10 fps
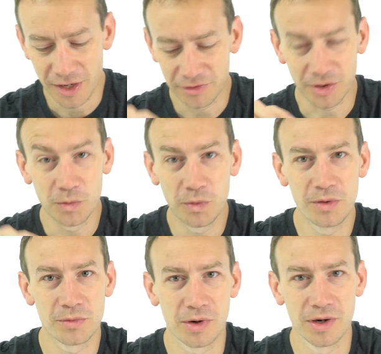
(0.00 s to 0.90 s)
So I
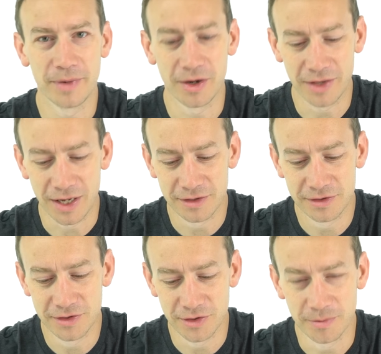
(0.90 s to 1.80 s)
wouldn't worry about that
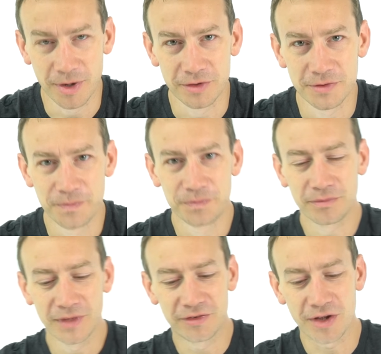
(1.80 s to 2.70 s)
too much.
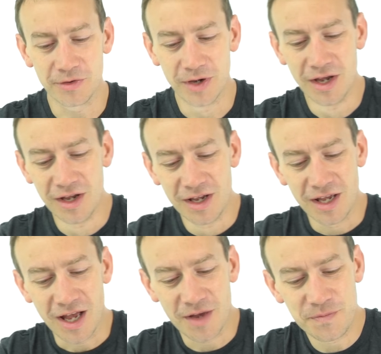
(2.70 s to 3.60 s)
So,
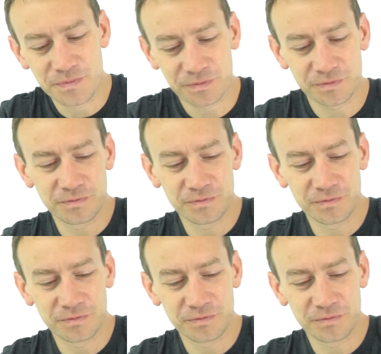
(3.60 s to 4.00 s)
um,